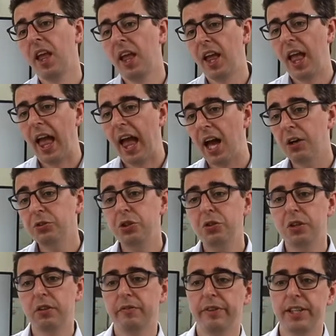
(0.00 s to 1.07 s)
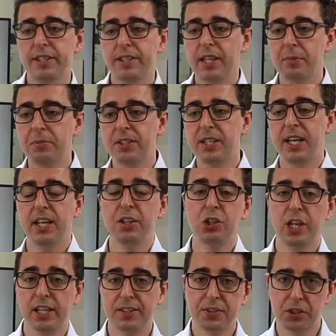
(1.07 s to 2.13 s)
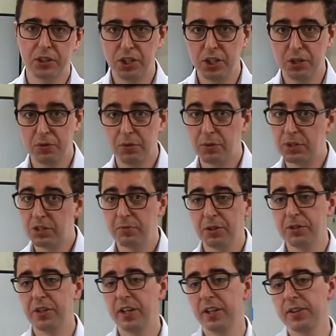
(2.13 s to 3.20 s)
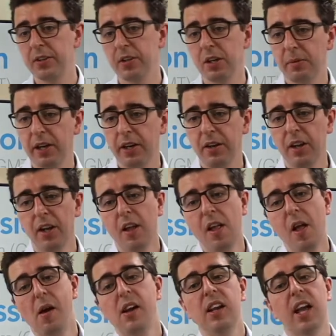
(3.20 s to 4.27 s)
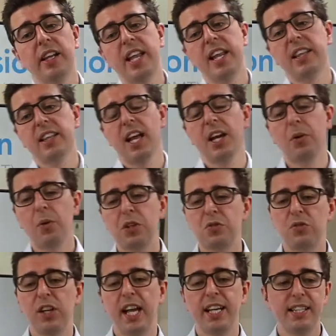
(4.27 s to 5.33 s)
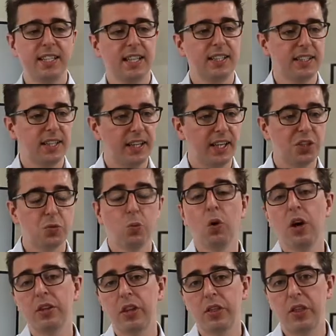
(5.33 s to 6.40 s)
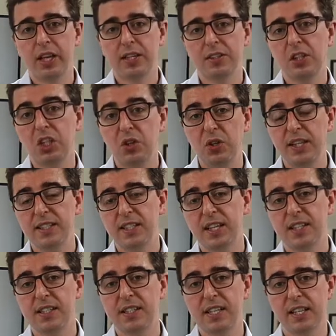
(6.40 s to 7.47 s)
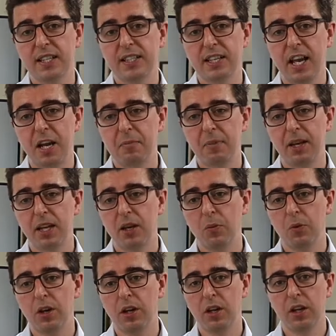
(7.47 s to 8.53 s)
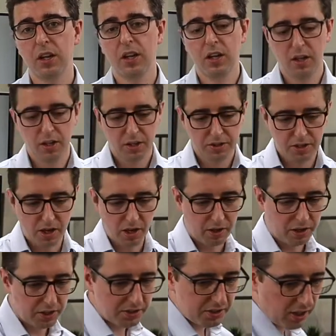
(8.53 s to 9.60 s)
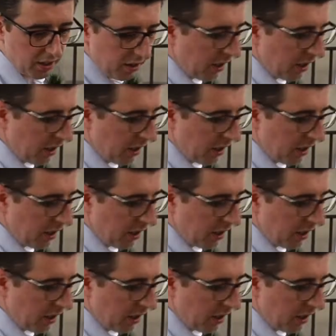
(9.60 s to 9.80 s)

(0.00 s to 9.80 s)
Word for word: How do you convince them to take a chance on you, which I'm also going to talk about? And then likewise, relating to this, what are the things that you need to consider to kind of make it work? So I'm going to start